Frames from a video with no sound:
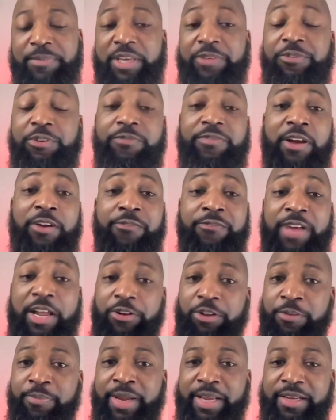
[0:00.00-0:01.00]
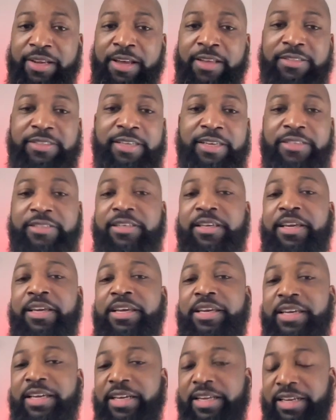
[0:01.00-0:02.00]
If you found value in my content,
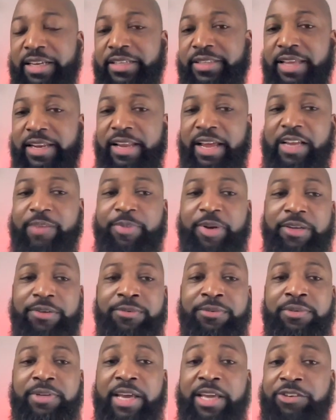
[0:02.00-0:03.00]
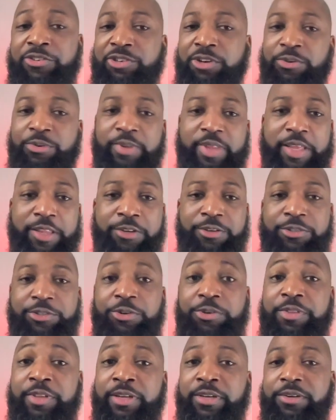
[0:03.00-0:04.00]
click that like button and share with others who
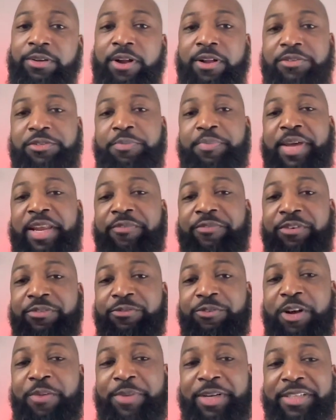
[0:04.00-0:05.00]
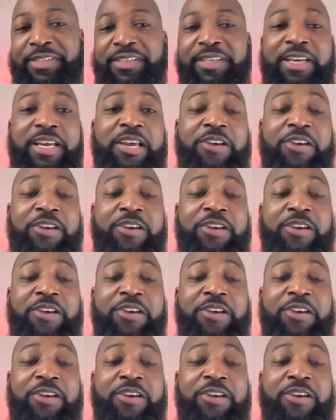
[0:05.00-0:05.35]
you think could also benefit from it.